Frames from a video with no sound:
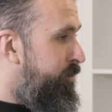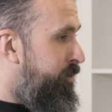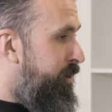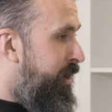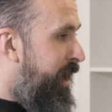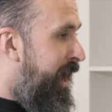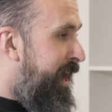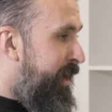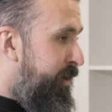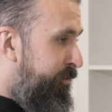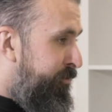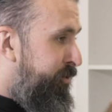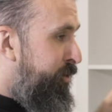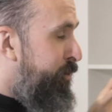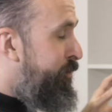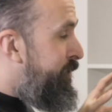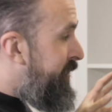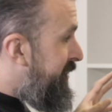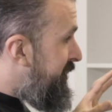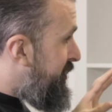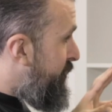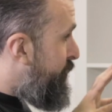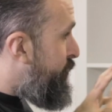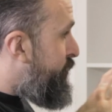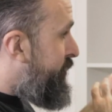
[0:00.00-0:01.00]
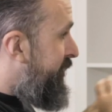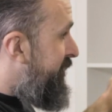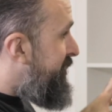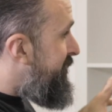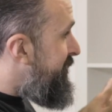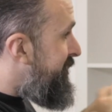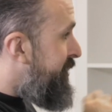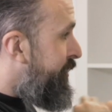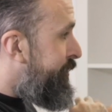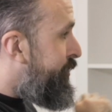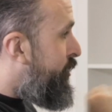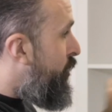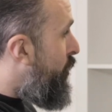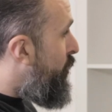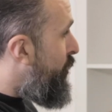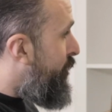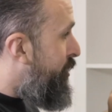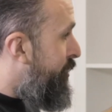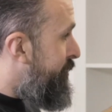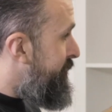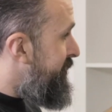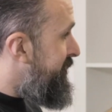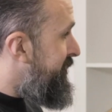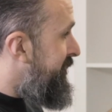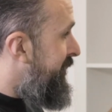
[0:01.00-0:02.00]
I had a few years of auditions I got
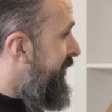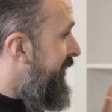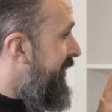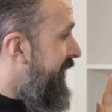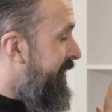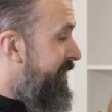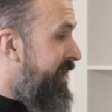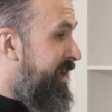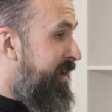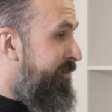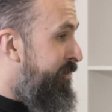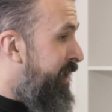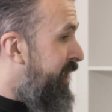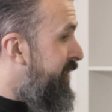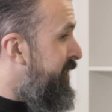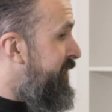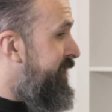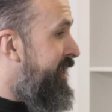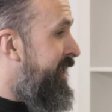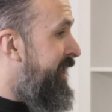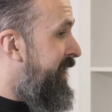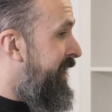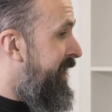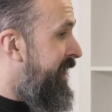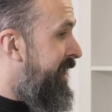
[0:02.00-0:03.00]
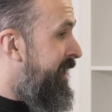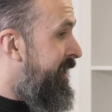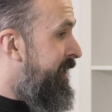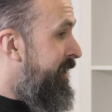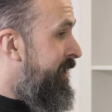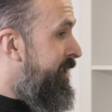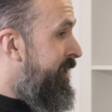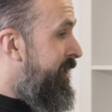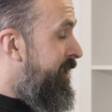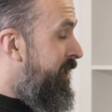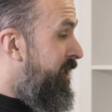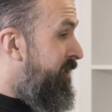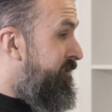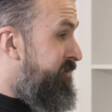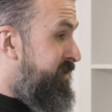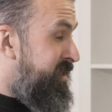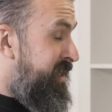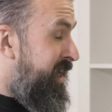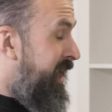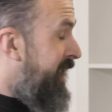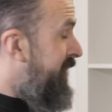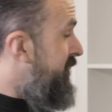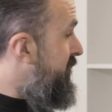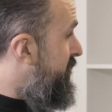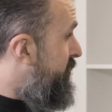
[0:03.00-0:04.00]
constantly, and then I've had a year of
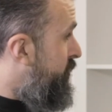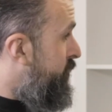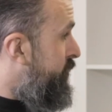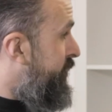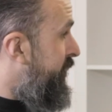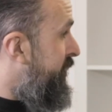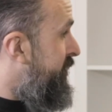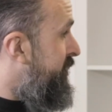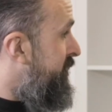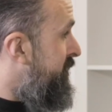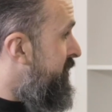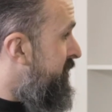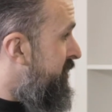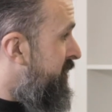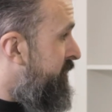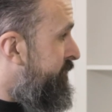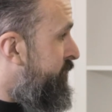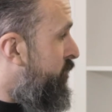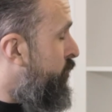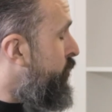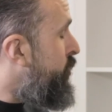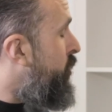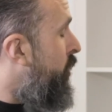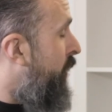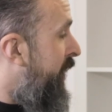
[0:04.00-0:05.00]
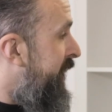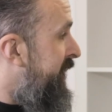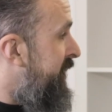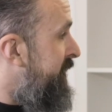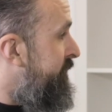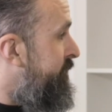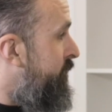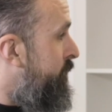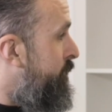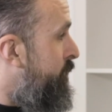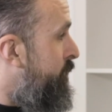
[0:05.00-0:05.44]
tons of auditions and I've not got any of them.